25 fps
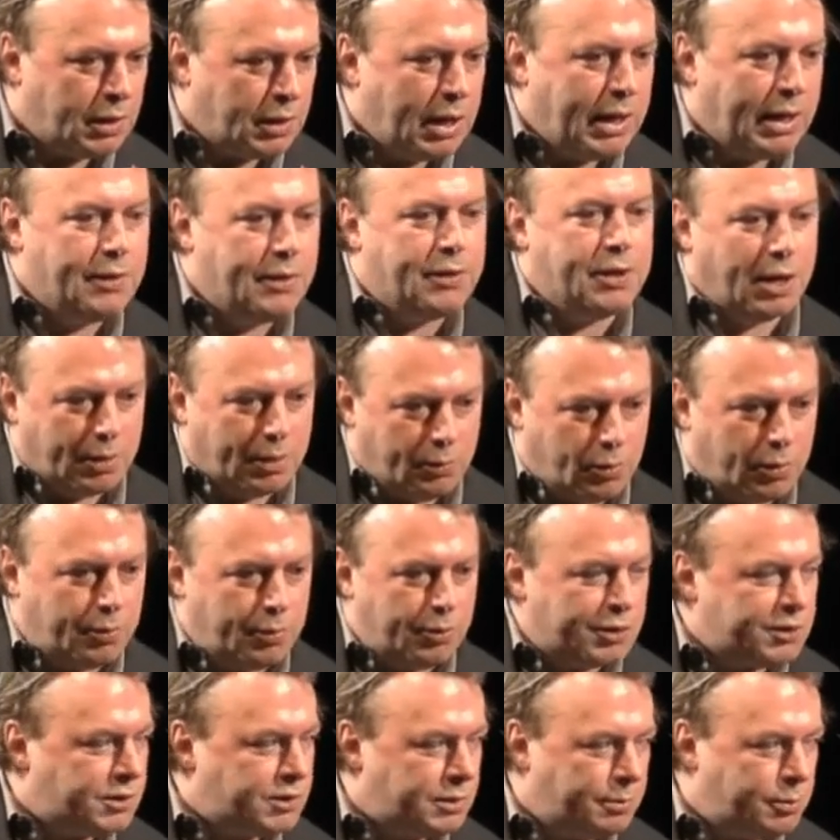In the end, we were
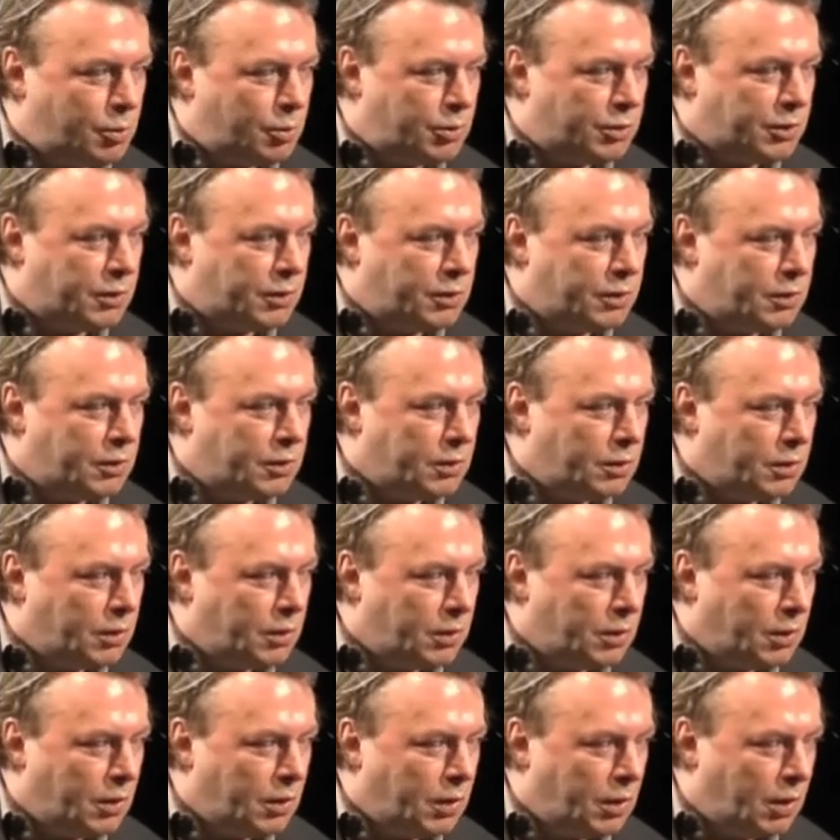just deported,
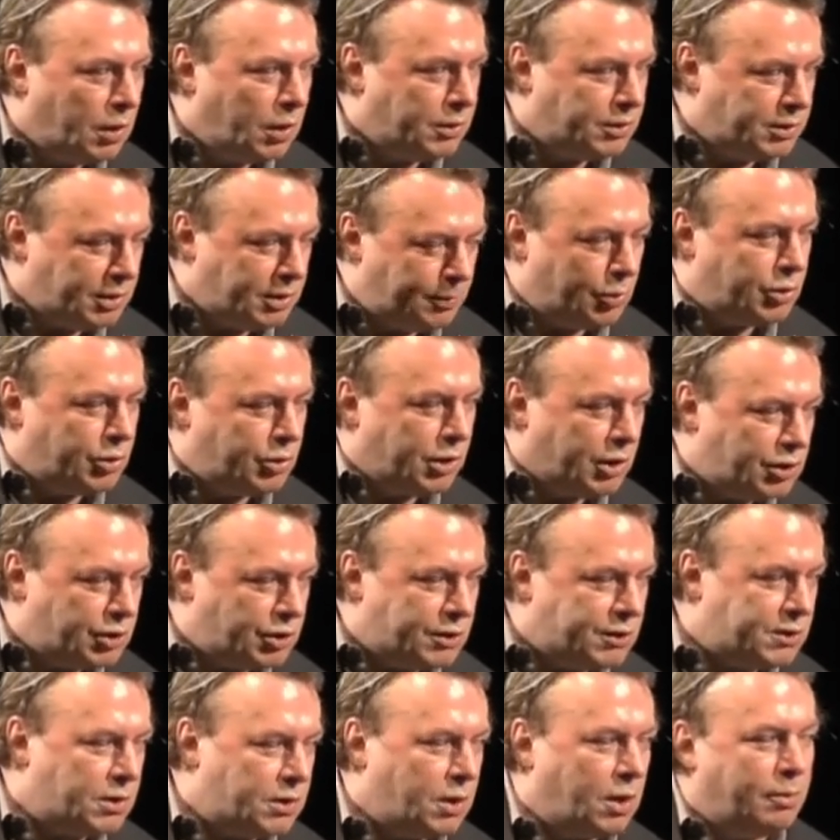a deportation
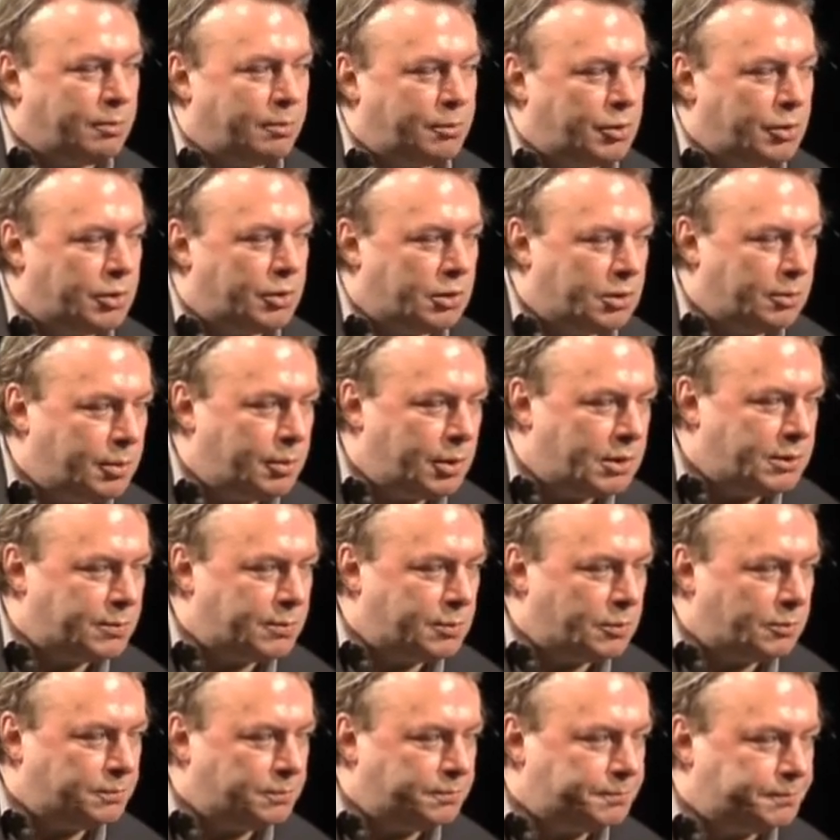stamp put in the
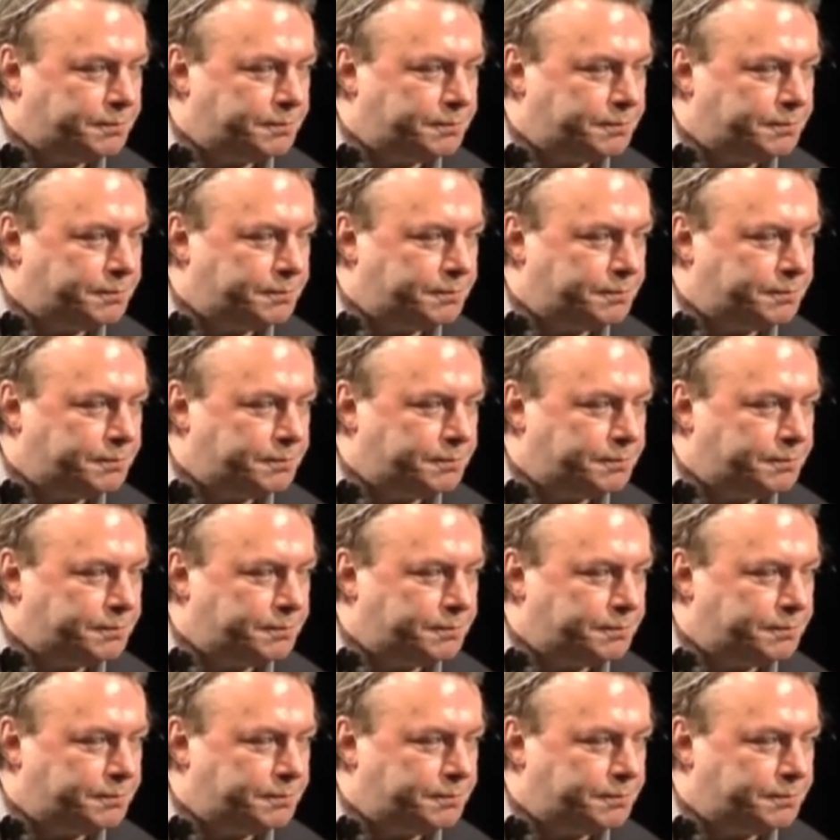passport.